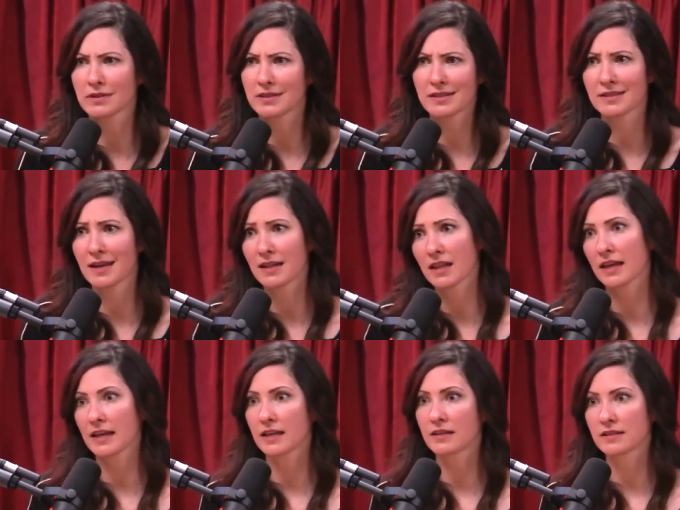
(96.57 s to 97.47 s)
This is not
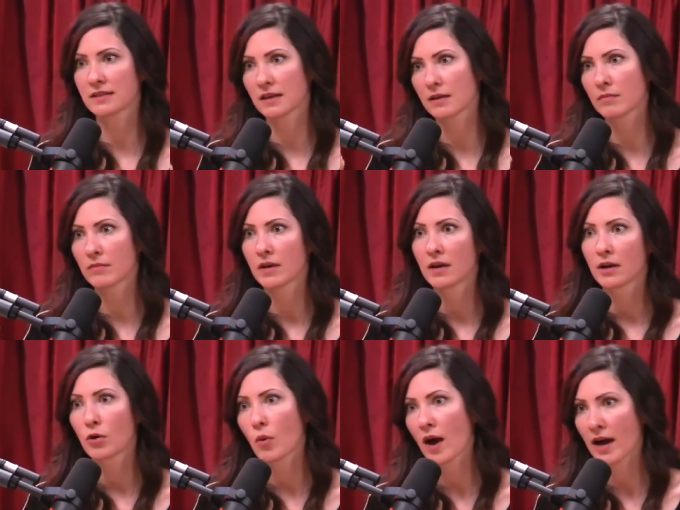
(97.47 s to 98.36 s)
like in some
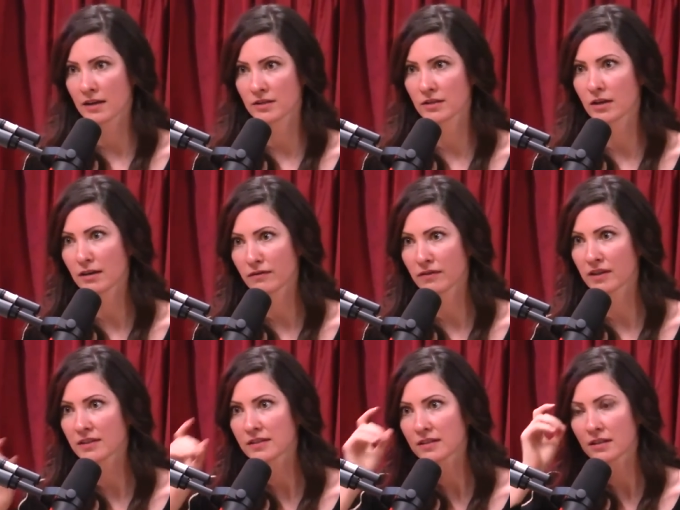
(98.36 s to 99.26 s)
quack's
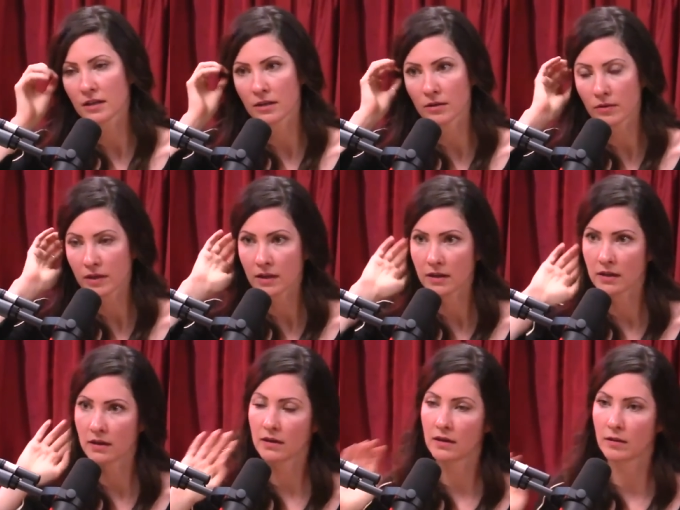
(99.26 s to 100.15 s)
office, you know,
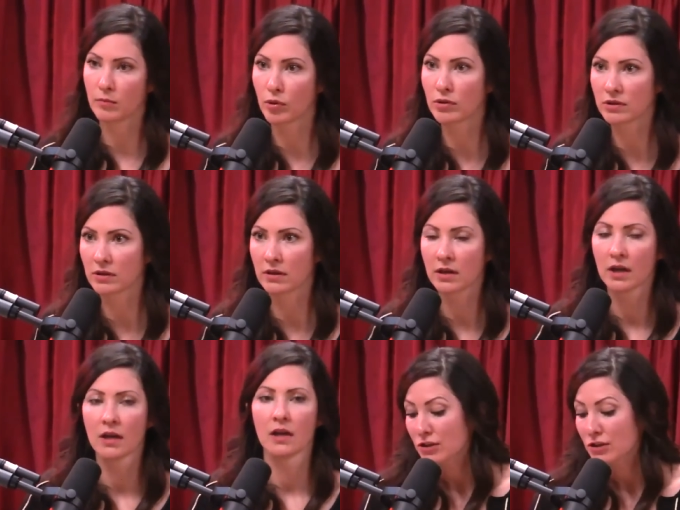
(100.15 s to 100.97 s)
in in Boulder.